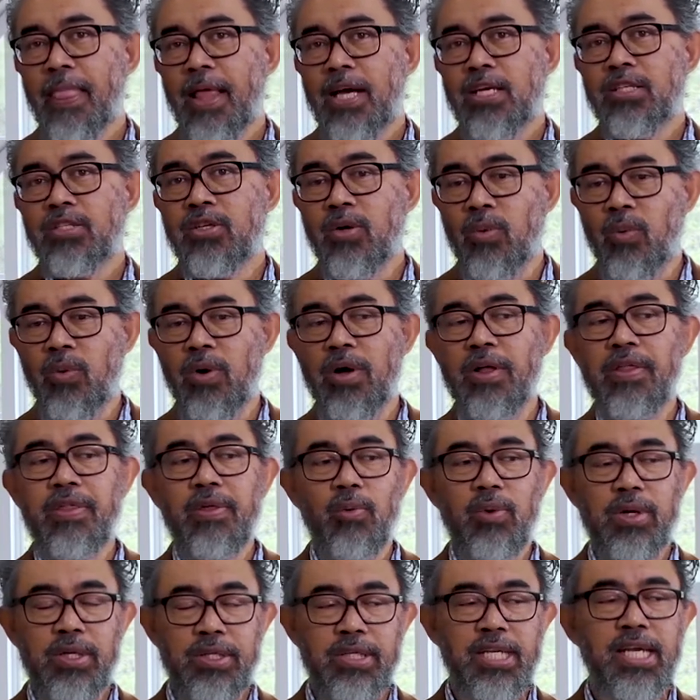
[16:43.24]
So we'll,
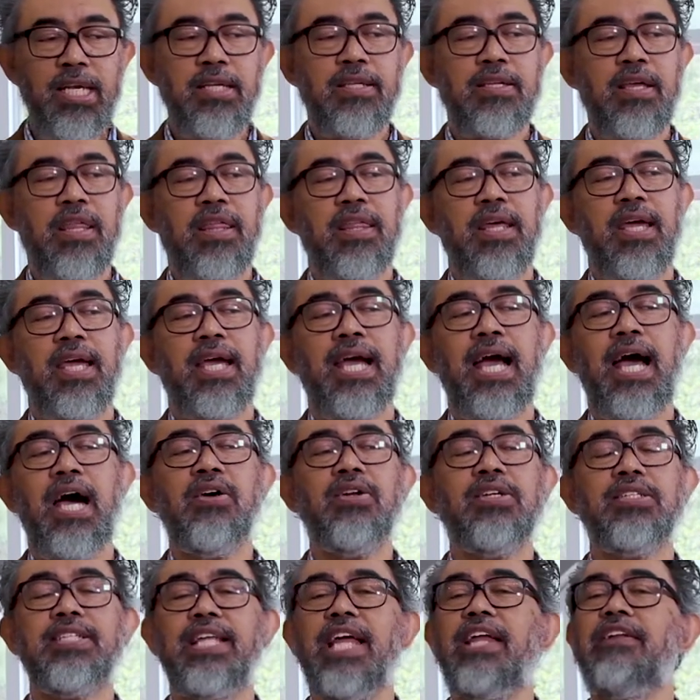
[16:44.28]
we'll need to think, how
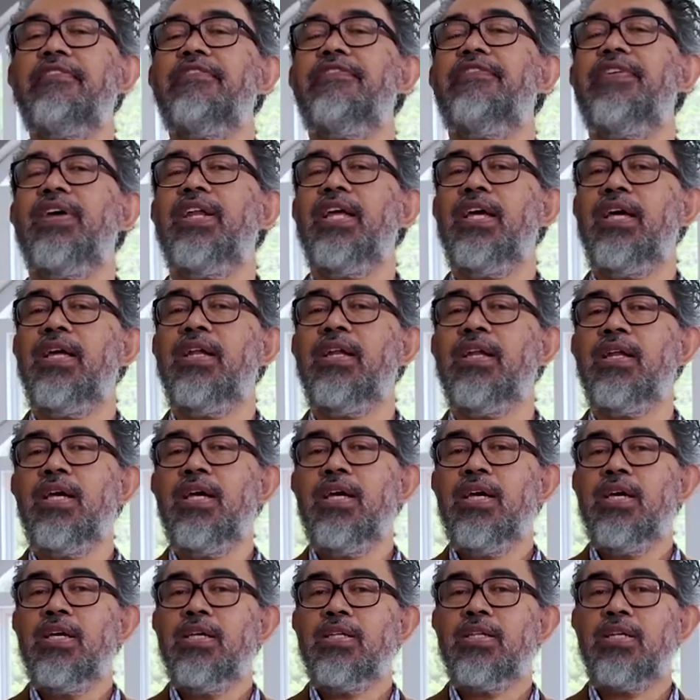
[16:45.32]
does that fit in
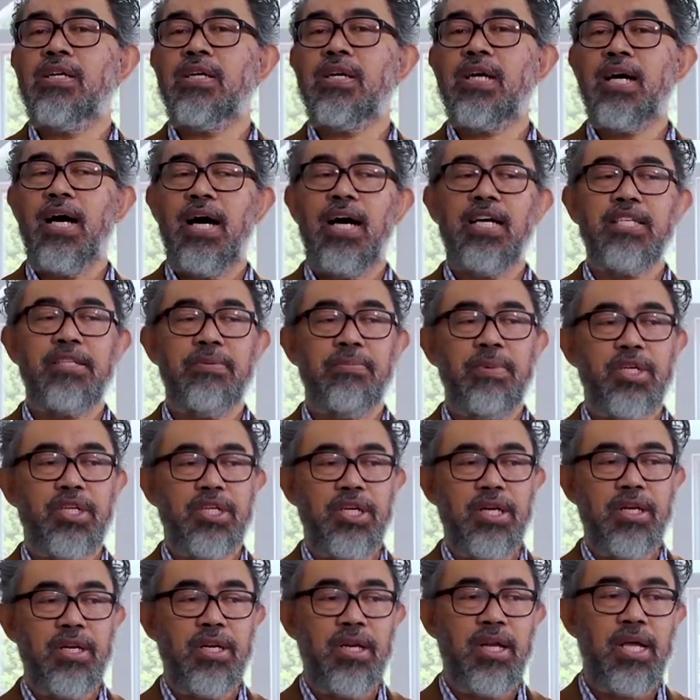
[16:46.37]
to God's
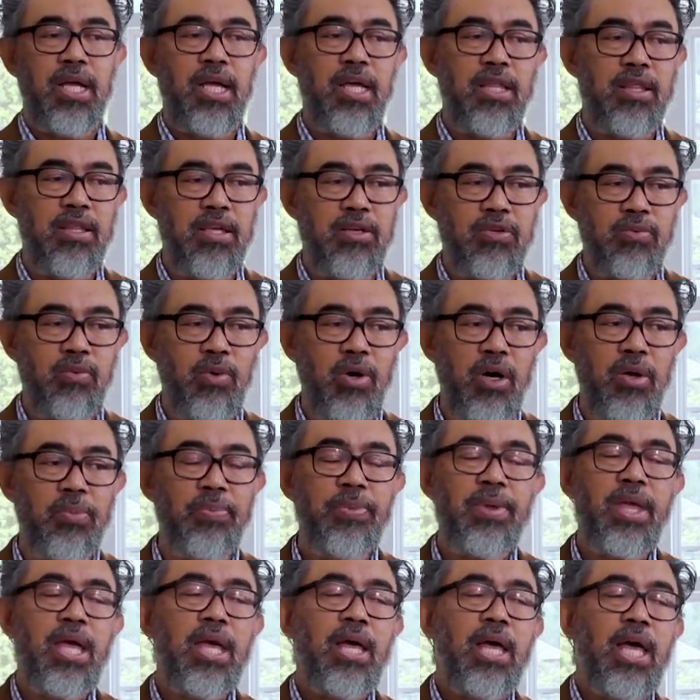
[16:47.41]
mission in this
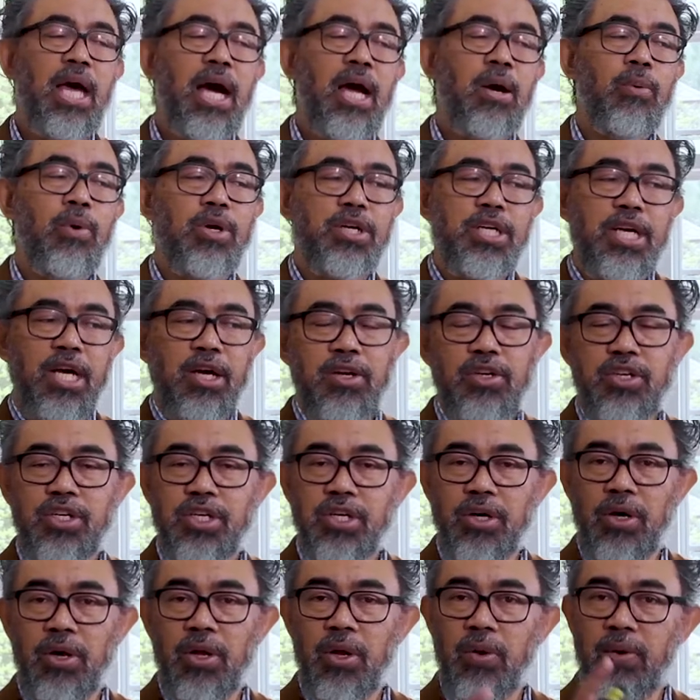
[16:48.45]
world? I wish I could
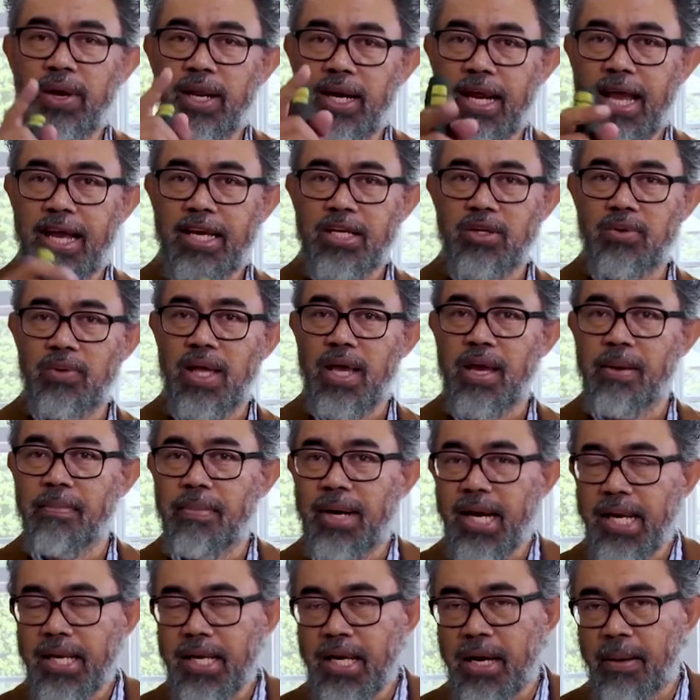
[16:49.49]
show you, and actually it
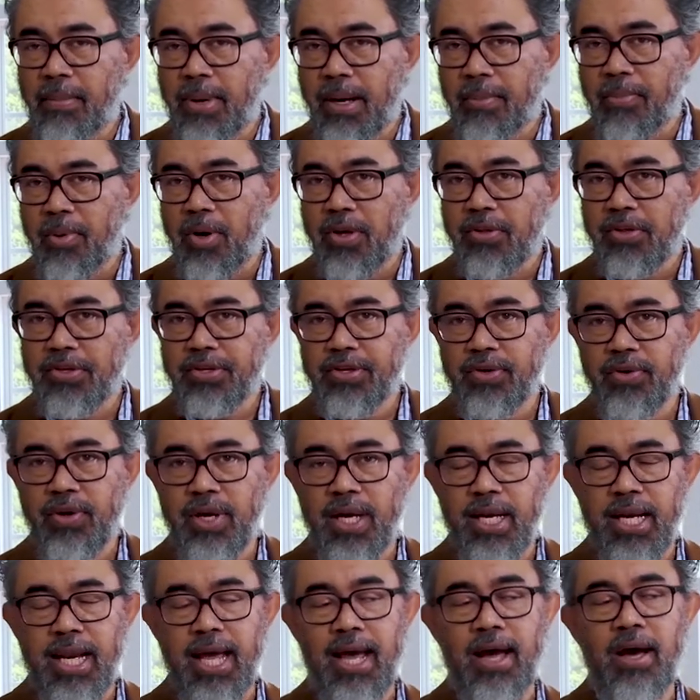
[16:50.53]
might come up on the
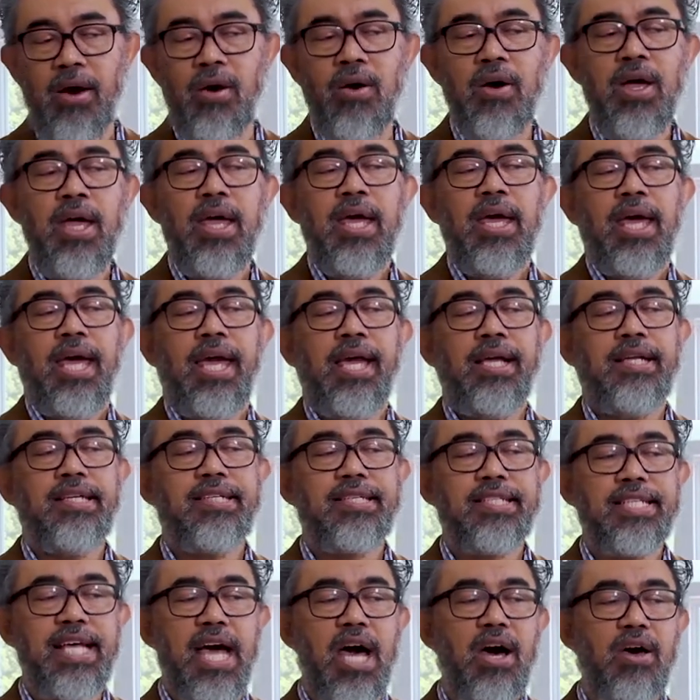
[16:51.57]
screen now, a
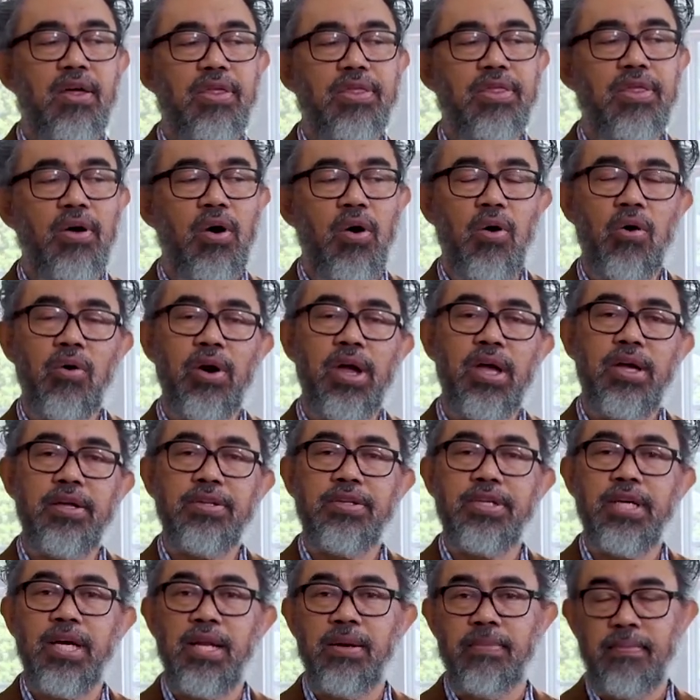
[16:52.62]
south
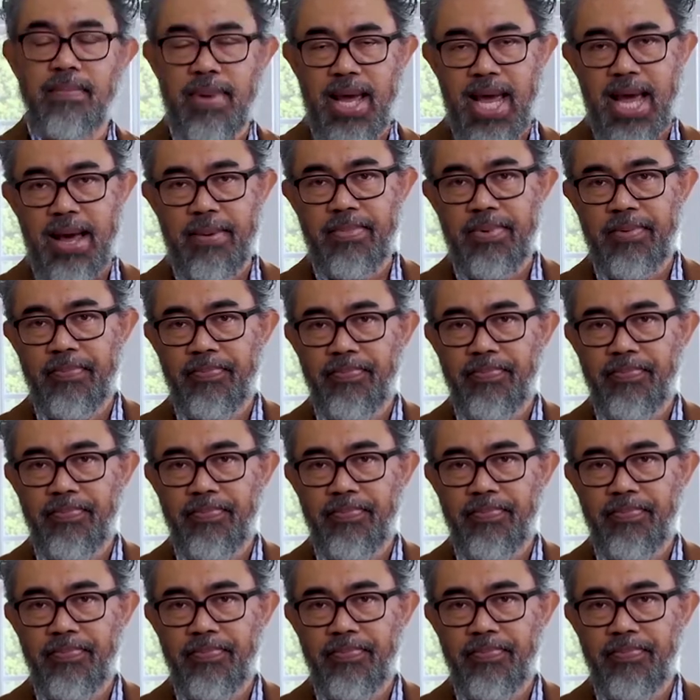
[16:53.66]
oriented map.